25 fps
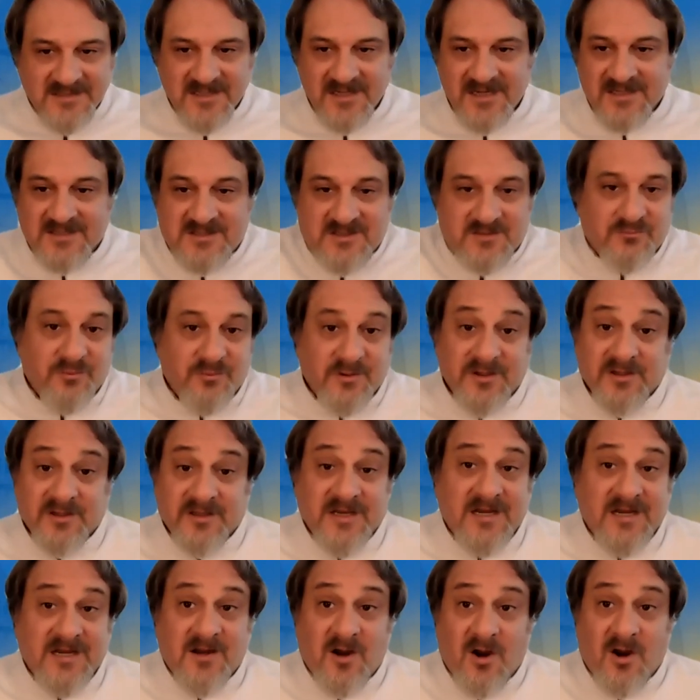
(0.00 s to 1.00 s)
It's
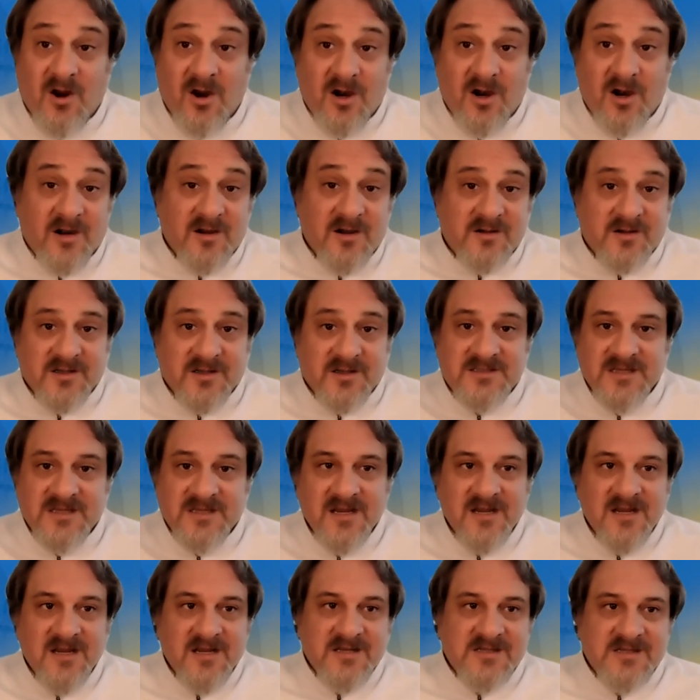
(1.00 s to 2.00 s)
really hard because
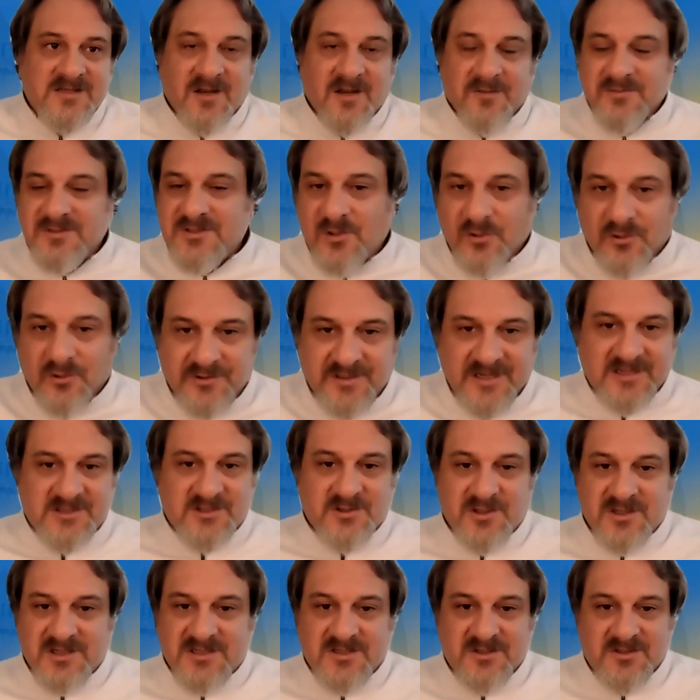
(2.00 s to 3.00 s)
some school
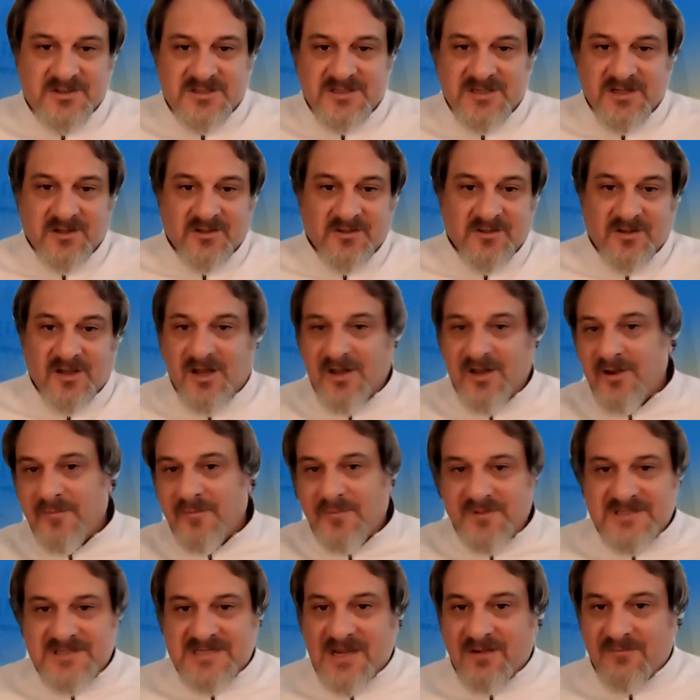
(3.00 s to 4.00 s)
districts are still
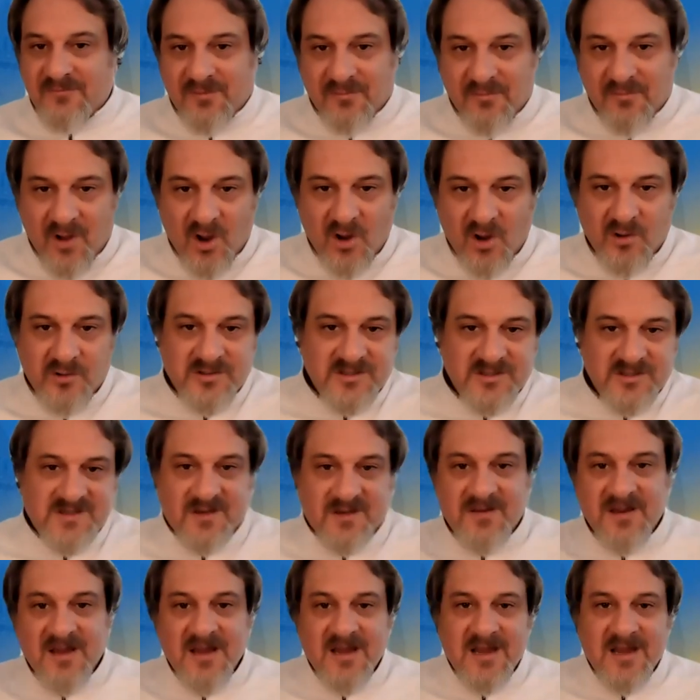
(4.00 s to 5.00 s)
100% remote. And
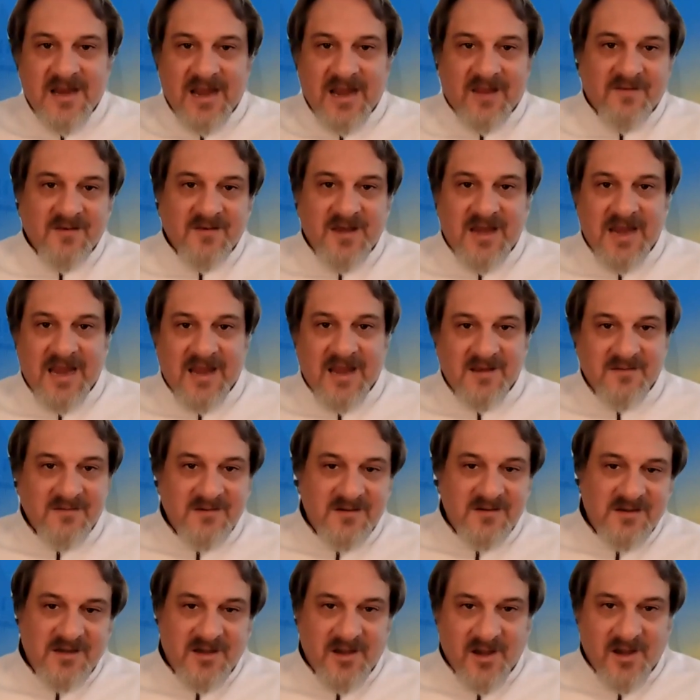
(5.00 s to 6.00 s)
so, and
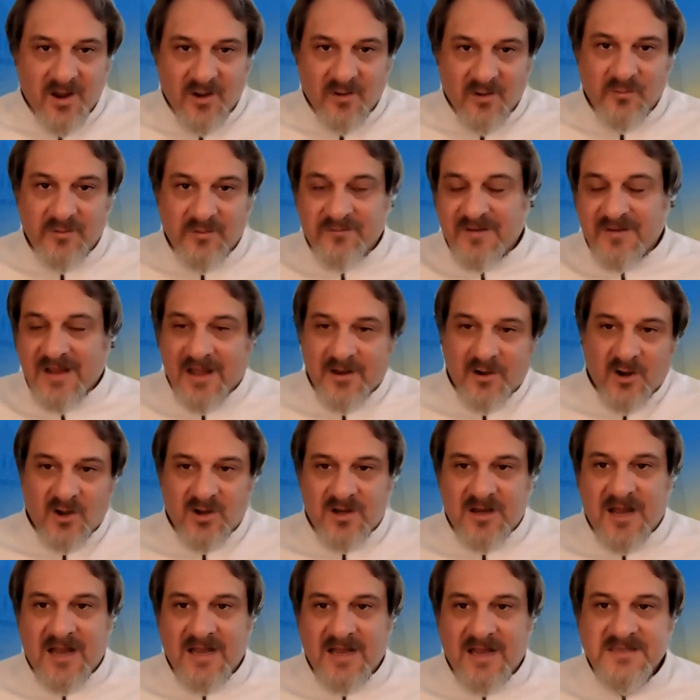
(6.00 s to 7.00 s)
we've got all
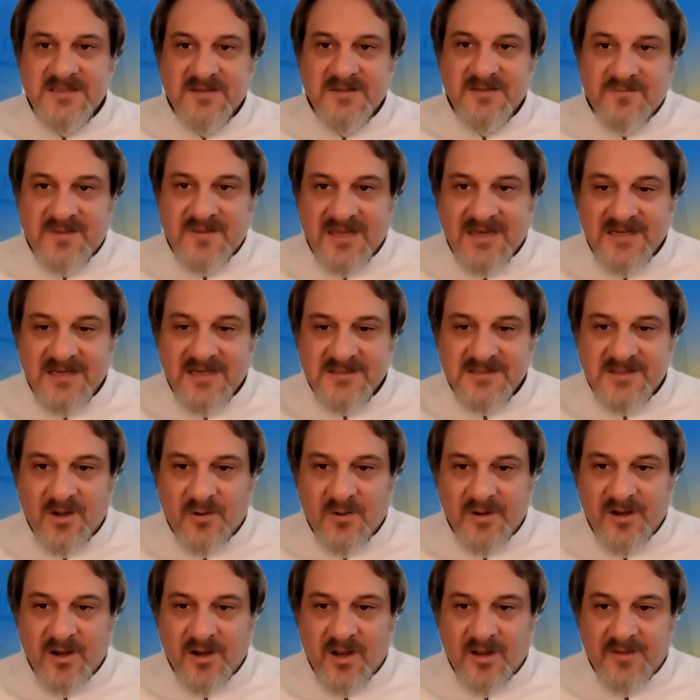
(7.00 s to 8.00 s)
kinds of things
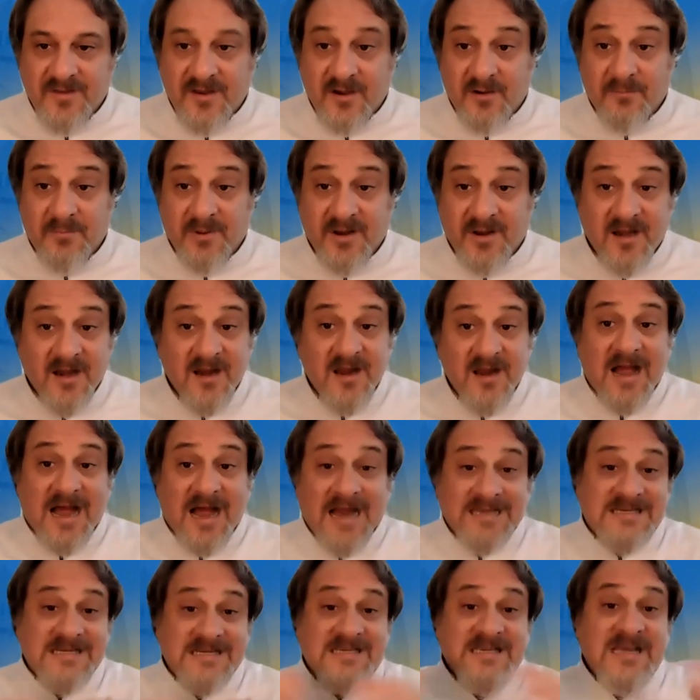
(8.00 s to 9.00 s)
going on there, but
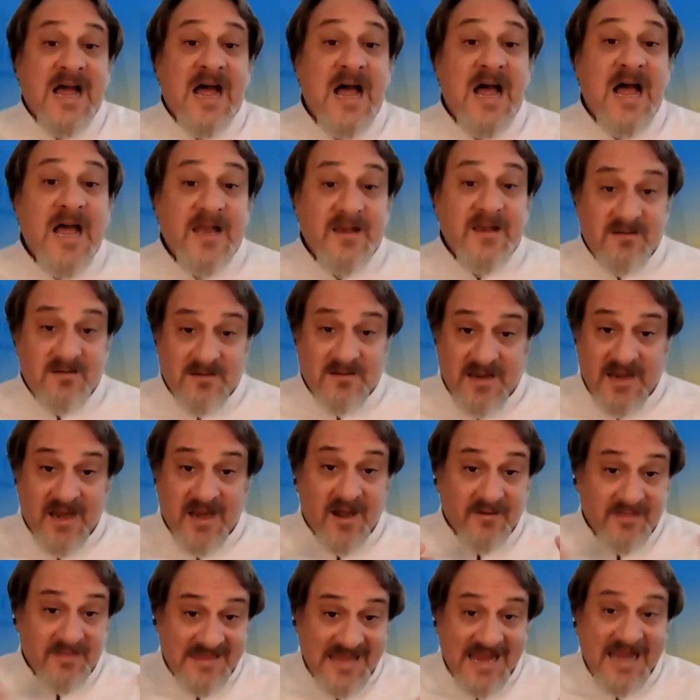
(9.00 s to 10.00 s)
I did not,
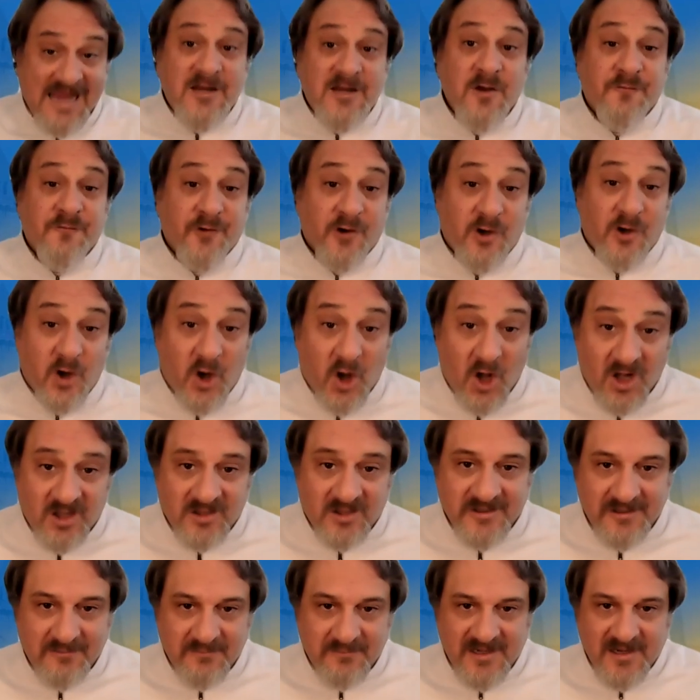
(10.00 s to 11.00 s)
and I thank you for
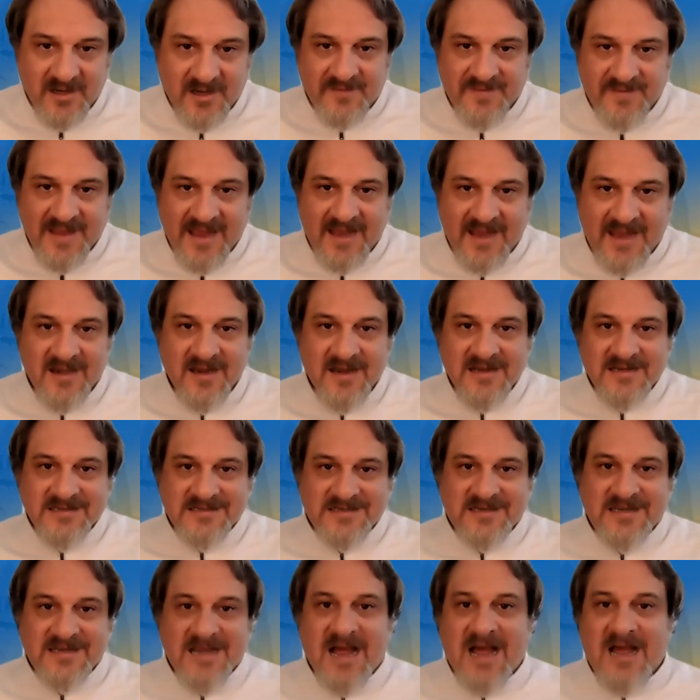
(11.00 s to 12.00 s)
calling me on that,
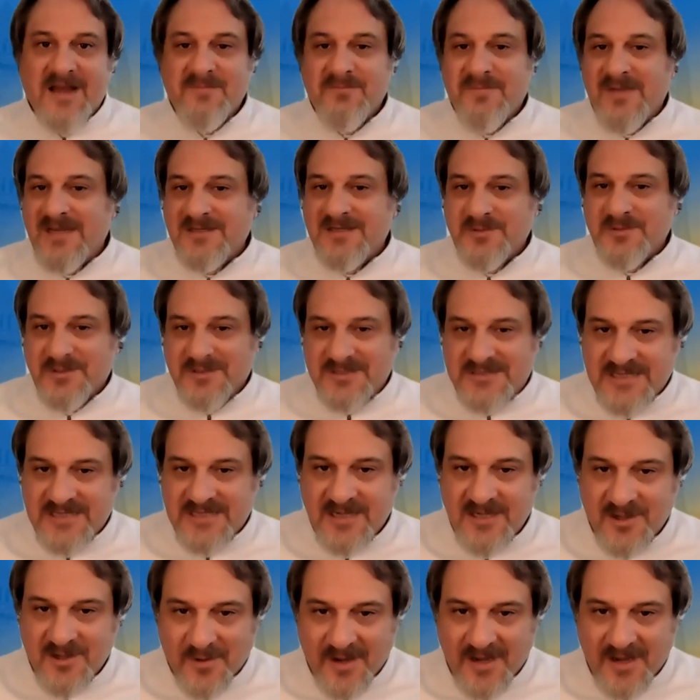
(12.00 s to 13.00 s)
did not mean to
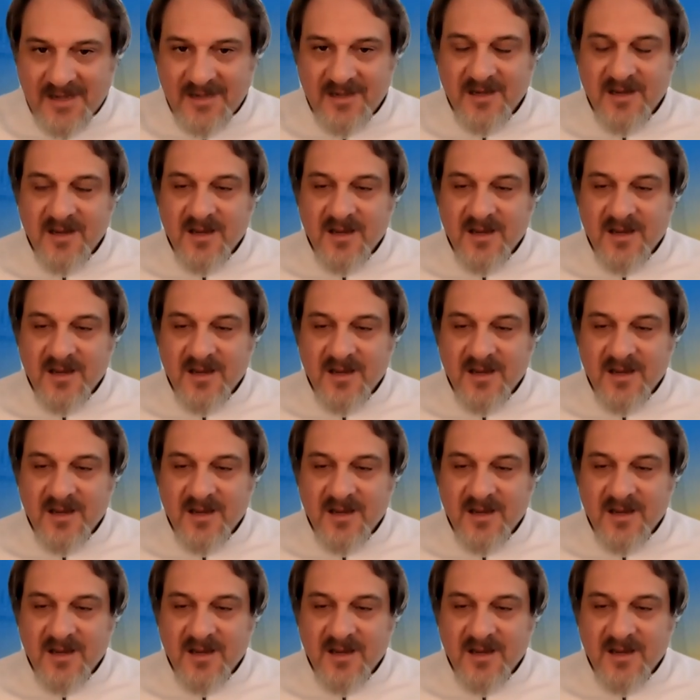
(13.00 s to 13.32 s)
insinuate